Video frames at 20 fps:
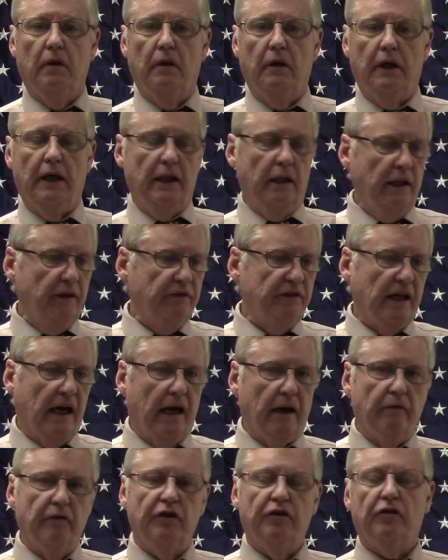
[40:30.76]
He lives
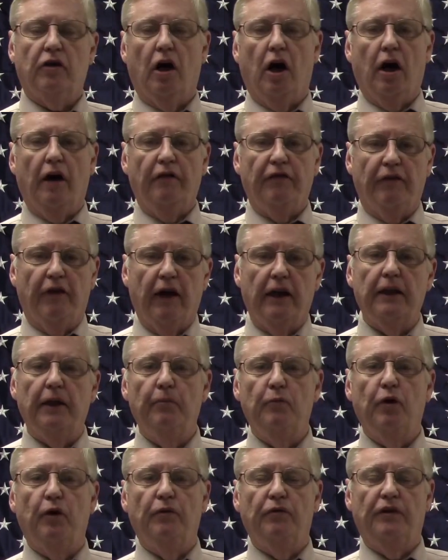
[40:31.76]
out of his car, finally
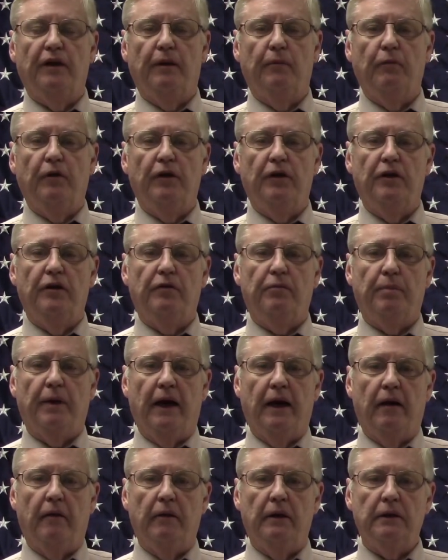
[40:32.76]
moves in with his
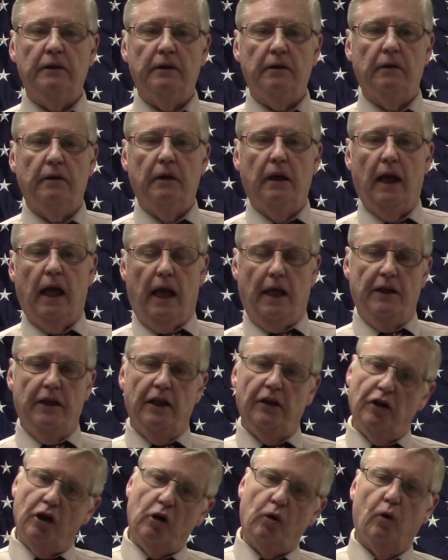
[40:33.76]
parents, and
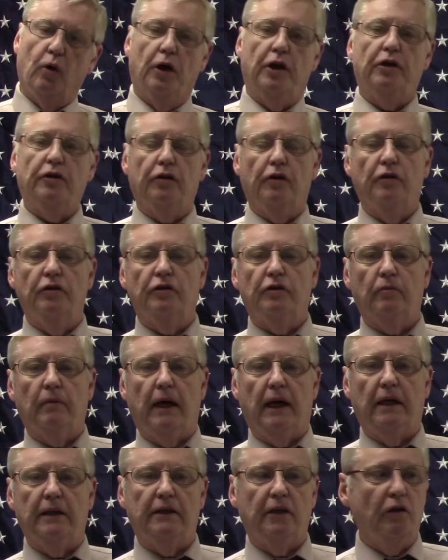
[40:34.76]
then the court turns
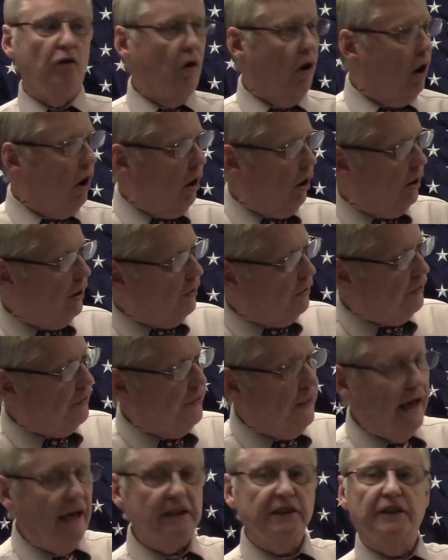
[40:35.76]
around and says,
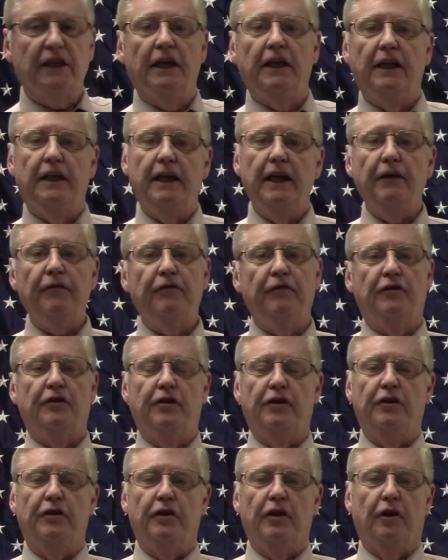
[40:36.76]
that's a gift
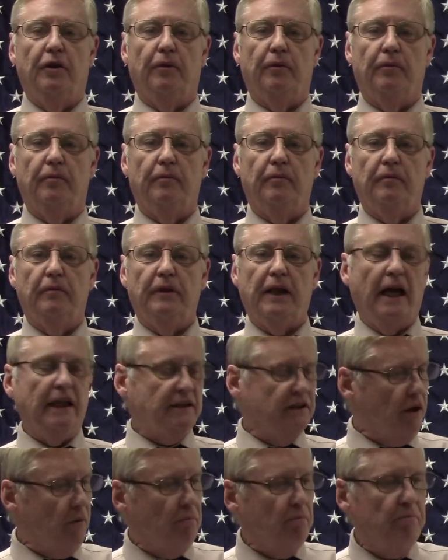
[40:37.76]
to you.
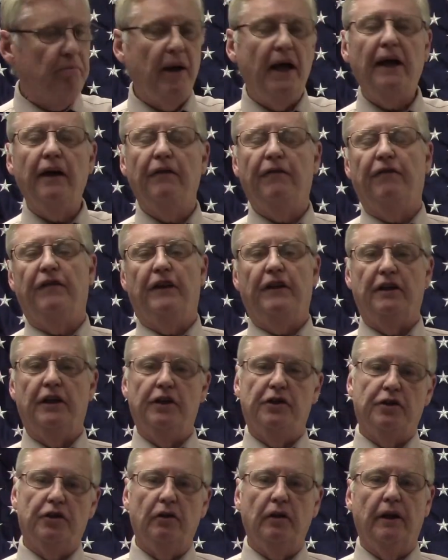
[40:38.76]
That's a benefit
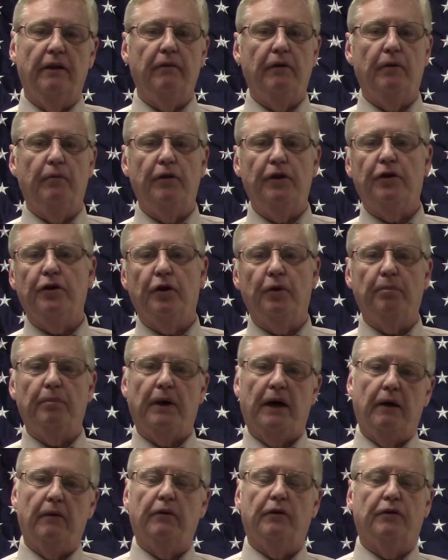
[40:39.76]
that you're living with your
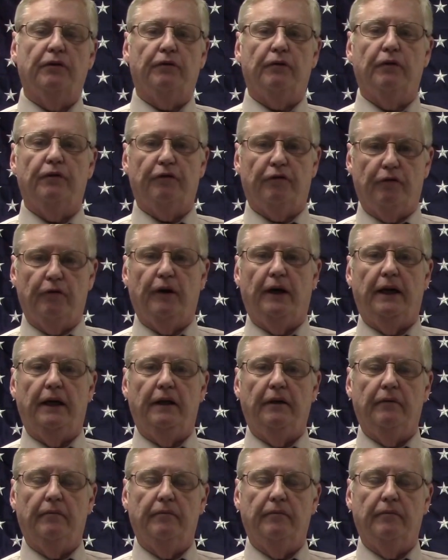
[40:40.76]
parents for free.